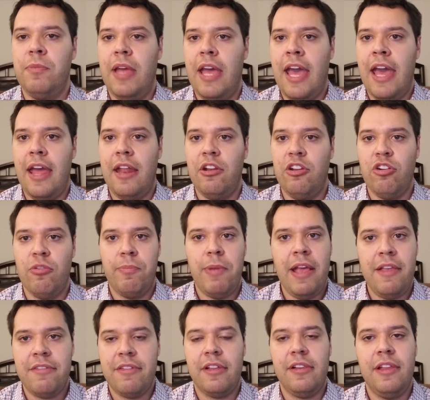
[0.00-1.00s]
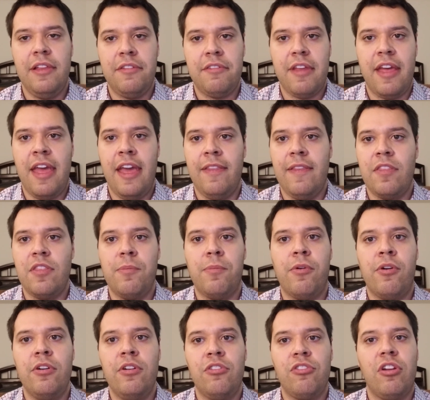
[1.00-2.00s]
And you're basically saying that the
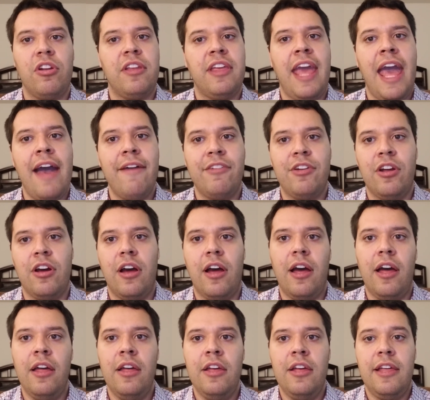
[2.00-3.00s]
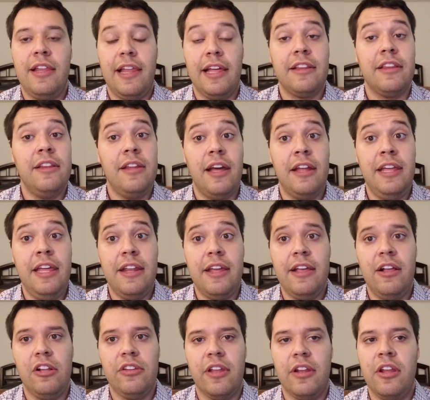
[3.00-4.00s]
burden is on Kavanaugh, like Anita
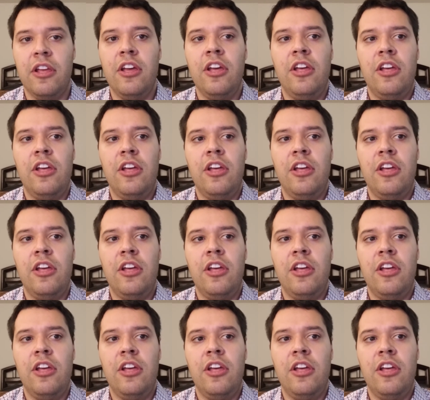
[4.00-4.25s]
Hill did.